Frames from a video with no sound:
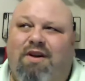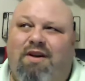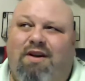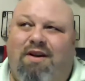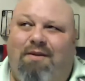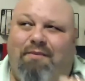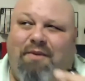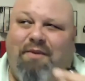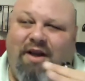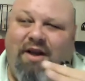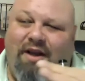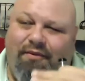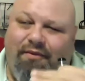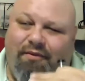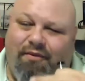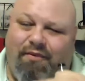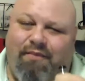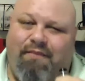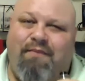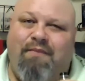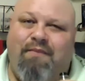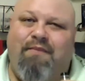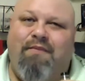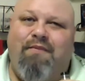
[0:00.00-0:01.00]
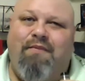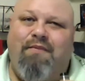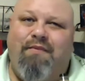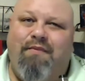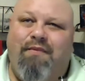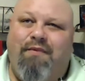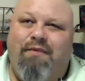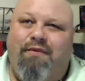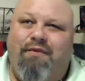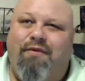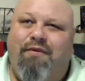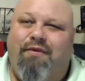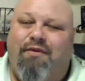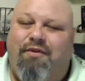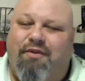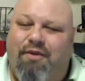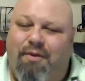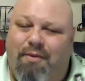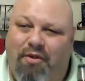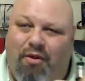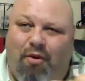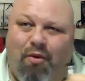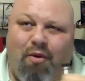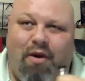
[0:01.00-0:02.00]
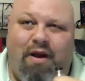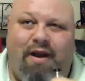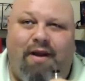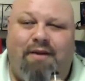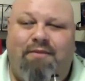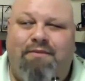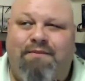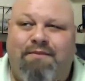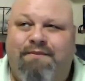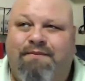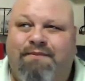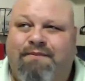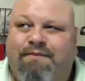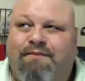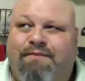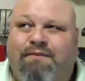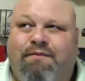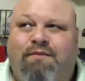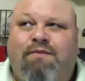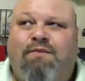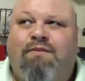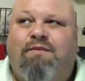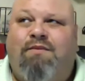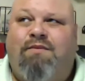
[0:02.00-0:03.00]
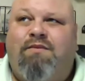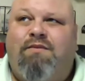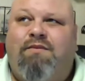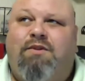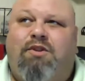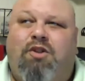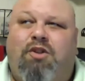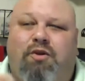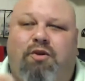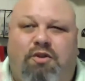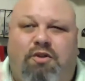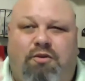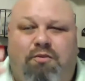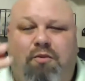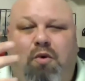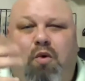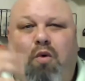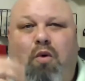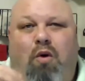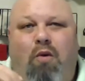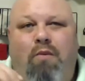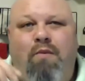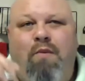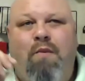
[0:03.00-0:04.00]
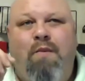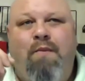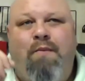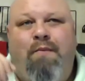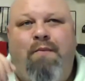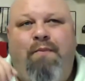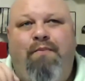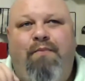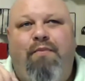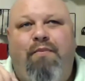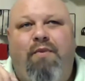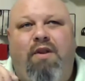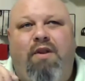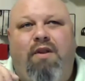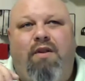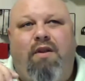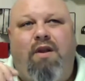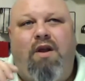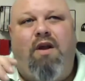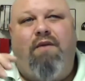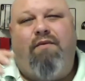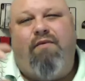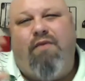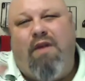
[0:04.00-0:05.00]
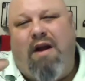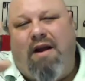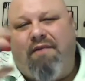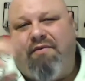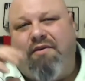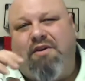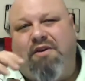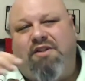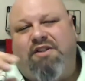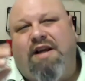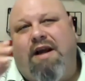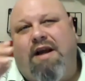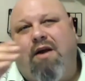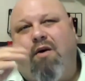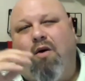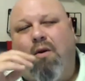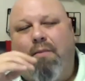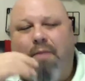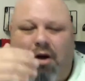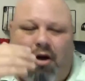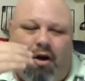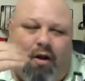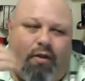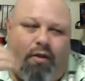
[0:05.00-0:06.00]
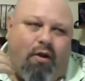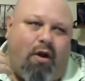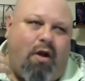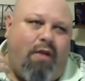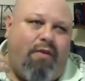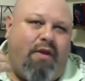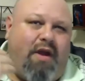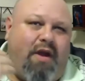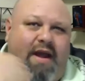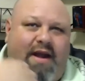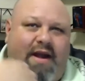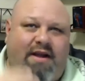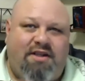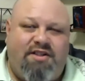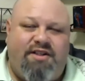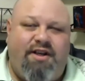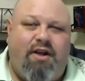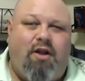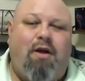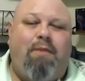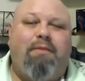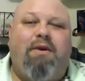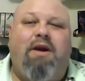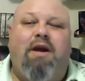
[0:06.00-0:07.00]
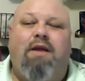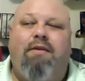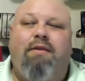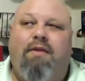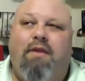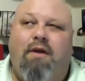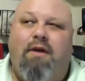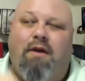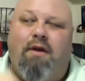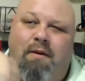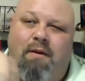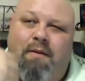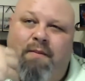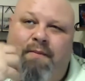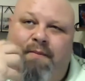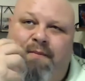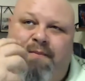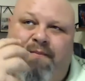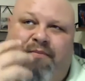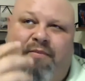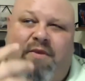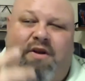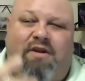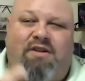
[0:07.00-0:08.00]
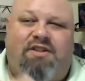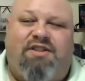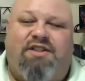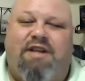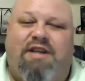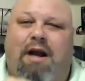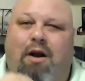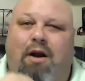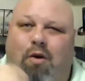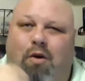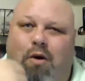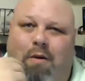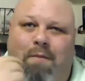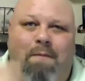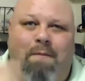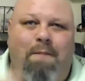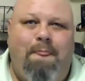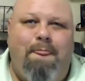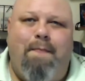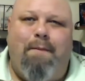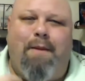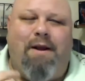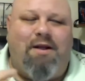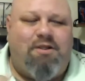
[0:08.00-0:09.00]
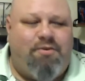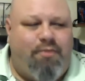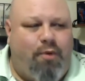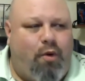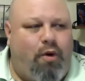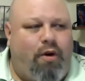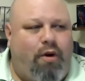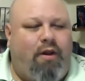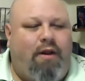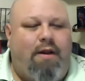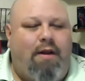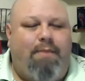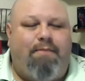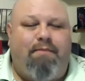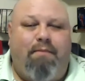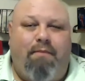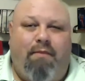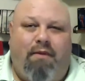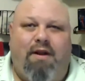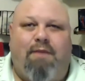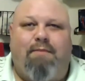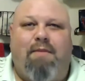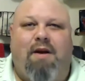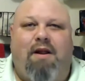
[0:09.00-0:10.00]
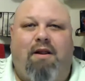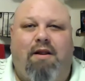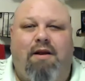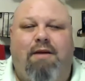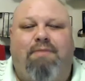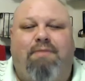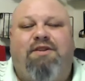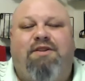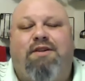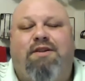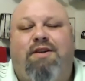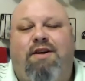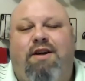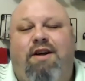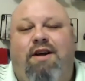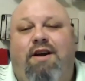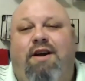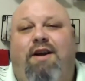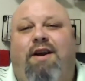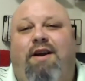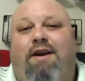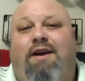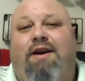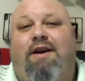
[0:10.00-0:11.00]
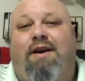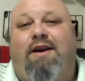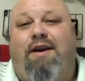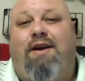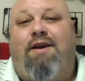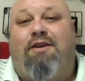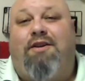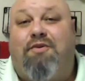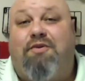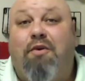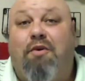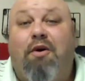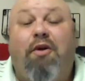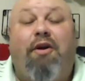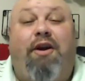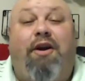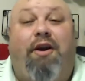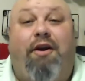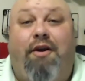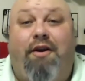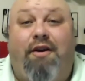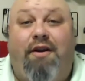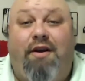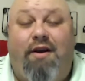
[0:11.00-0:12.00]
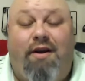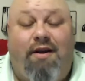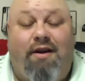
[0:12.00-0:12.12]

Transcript: I'm getting some of the red. So it's more, if not the sour, but on the exhale, I'm getting the sour. Makes me want to lick my lips. It's really good.